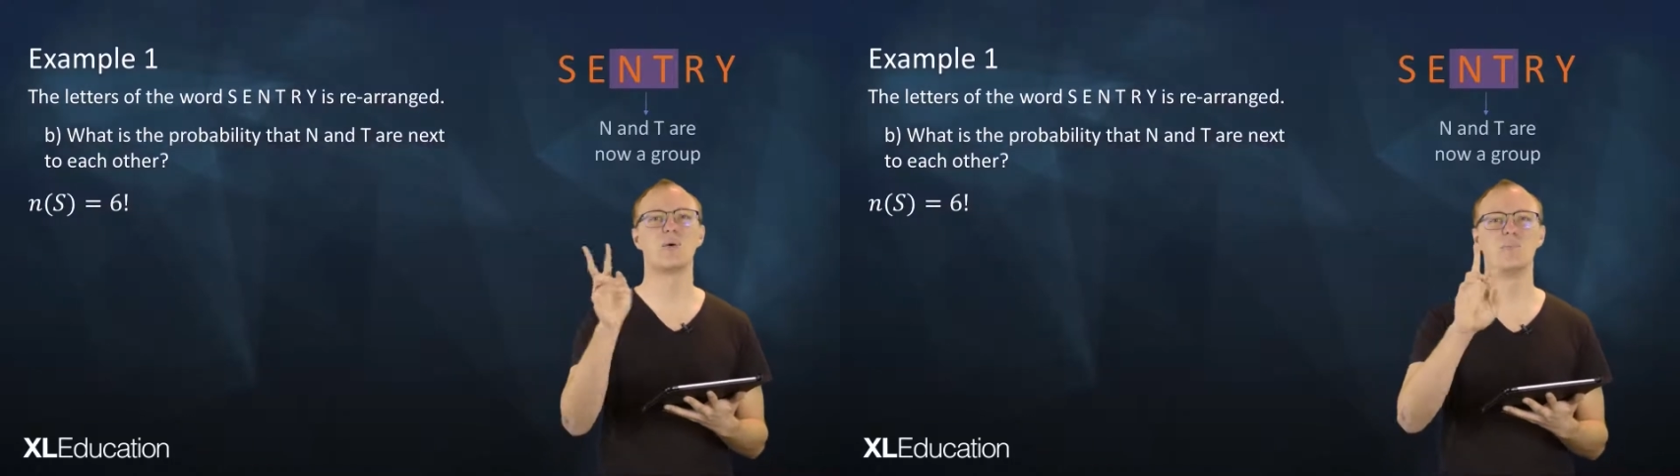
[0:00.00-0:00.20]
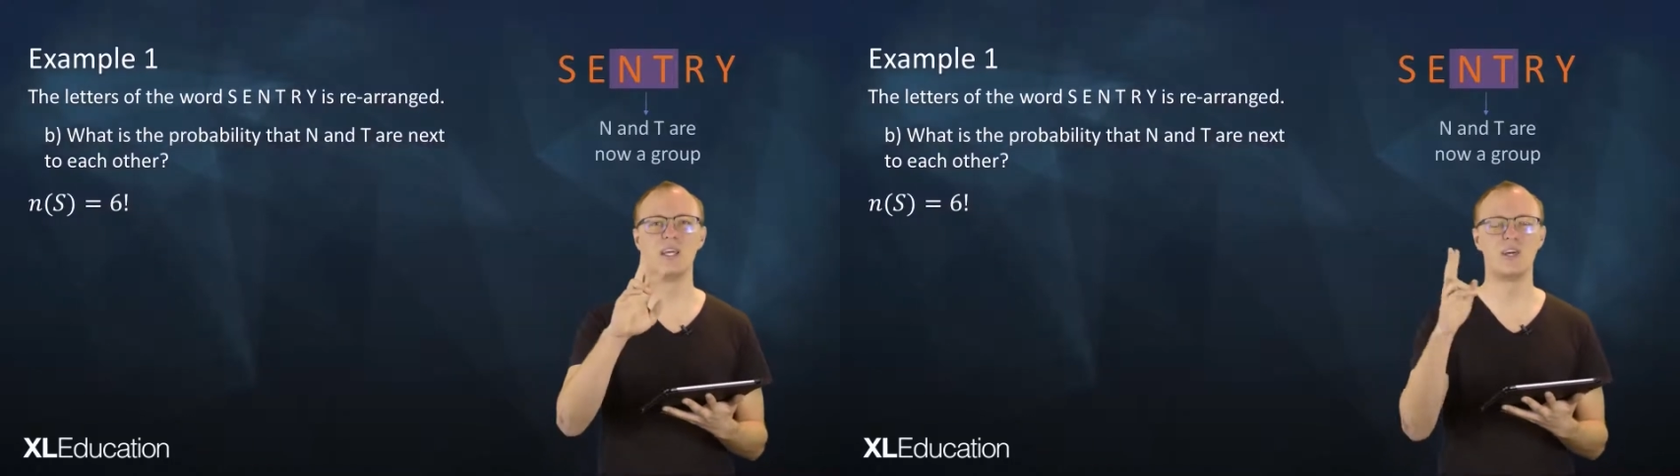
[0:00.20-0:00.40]

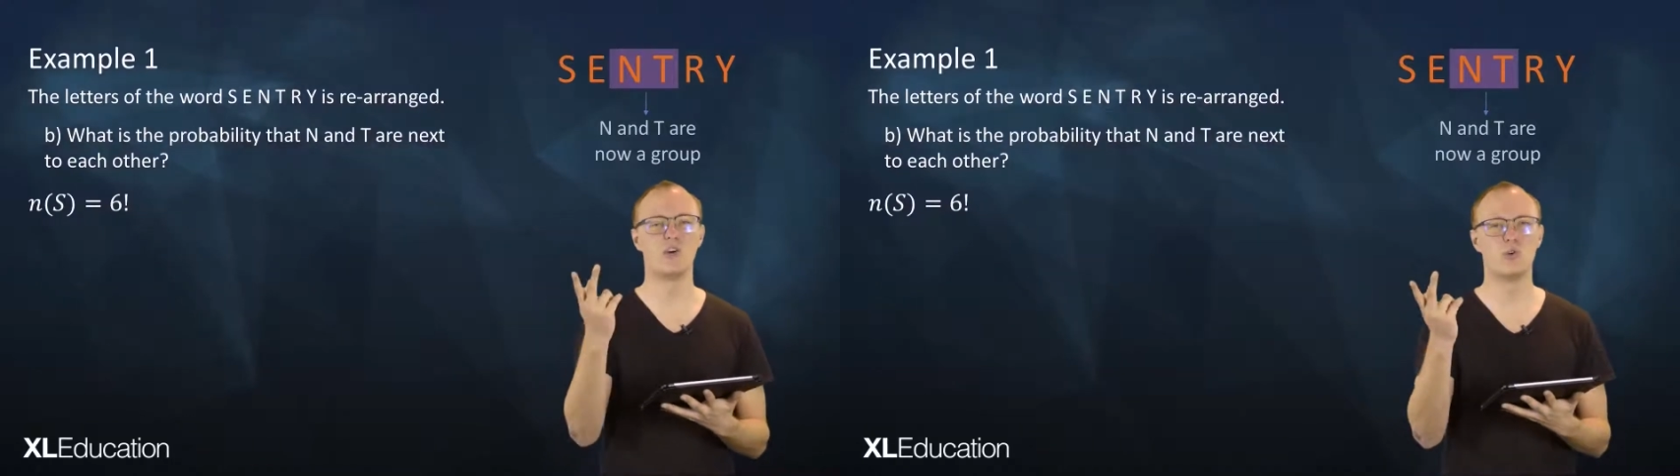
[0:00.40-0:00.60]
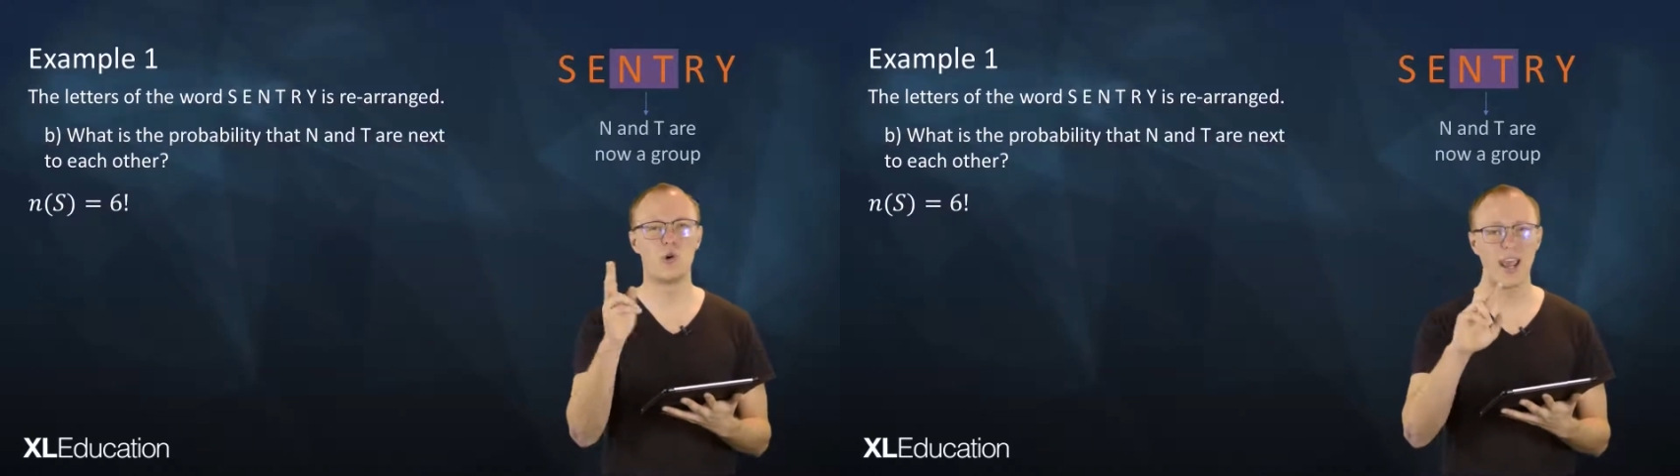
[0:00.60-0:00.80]
be
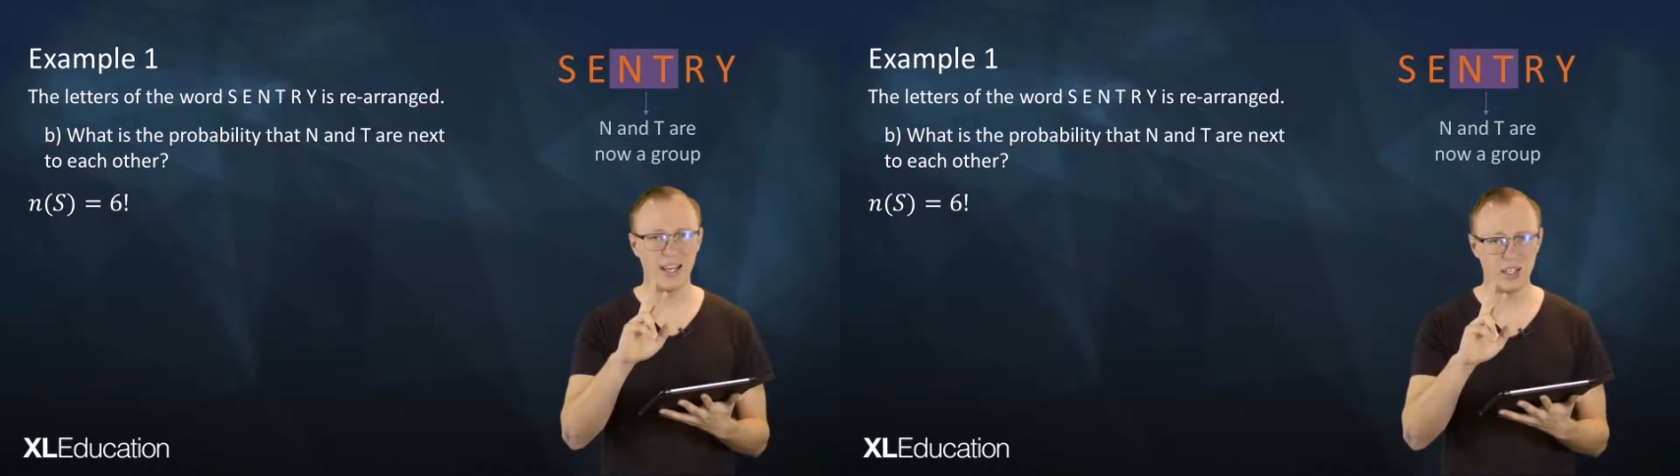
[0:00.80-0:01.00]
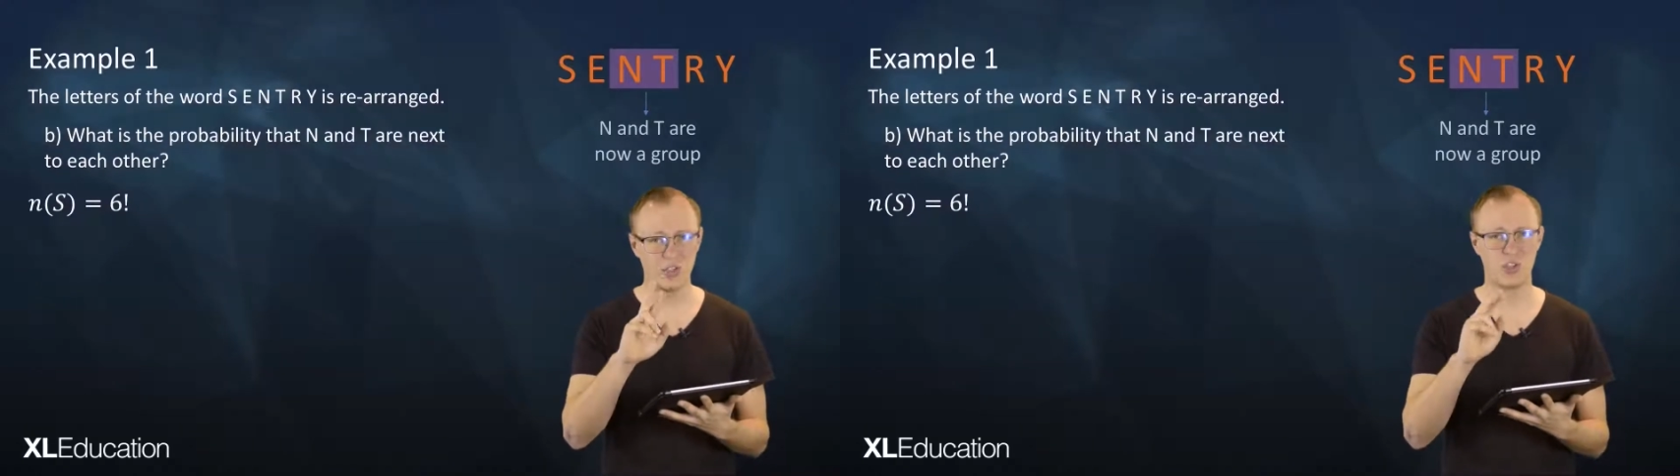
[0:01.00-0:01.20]

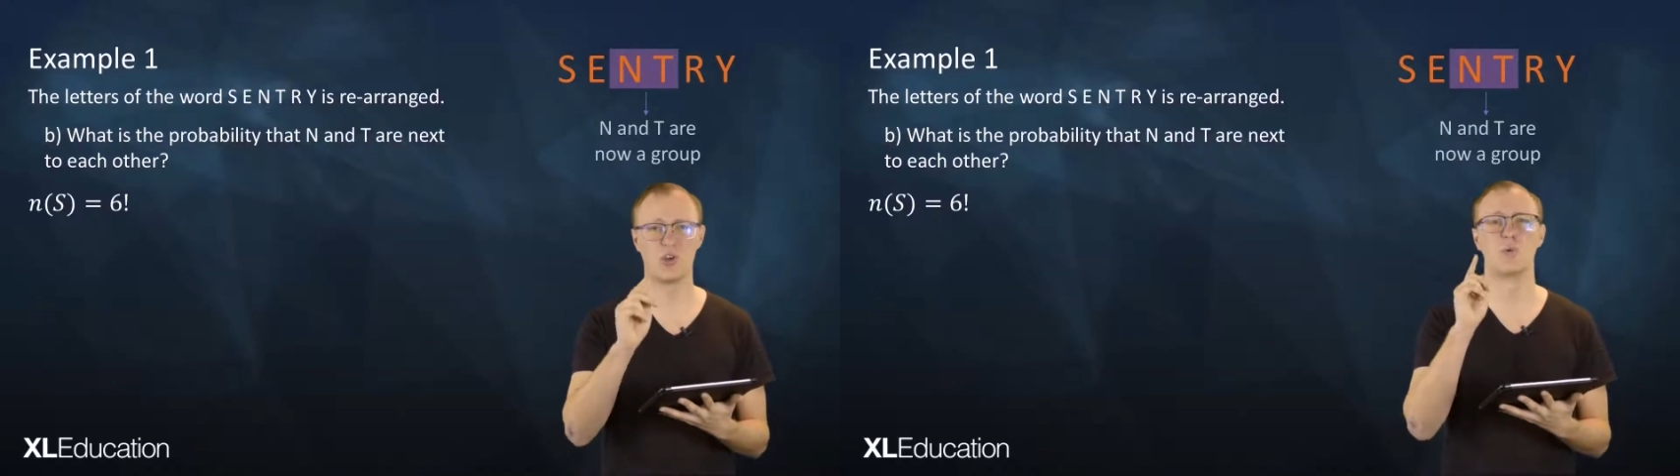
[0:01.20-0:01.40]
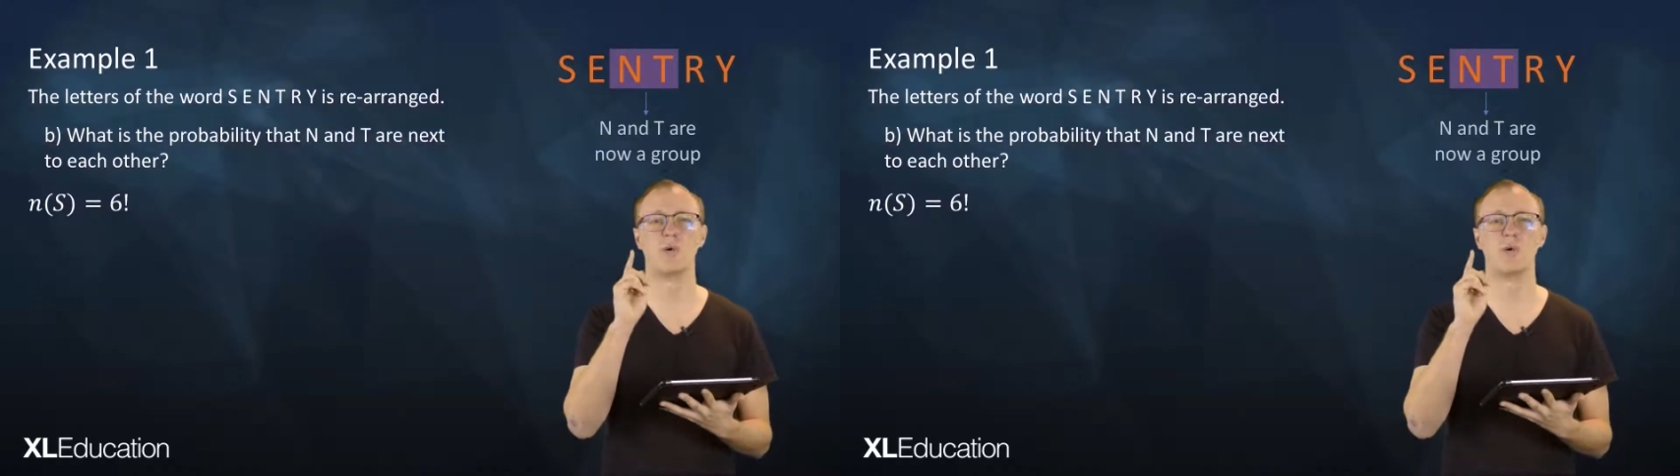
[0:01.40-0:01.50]
arranged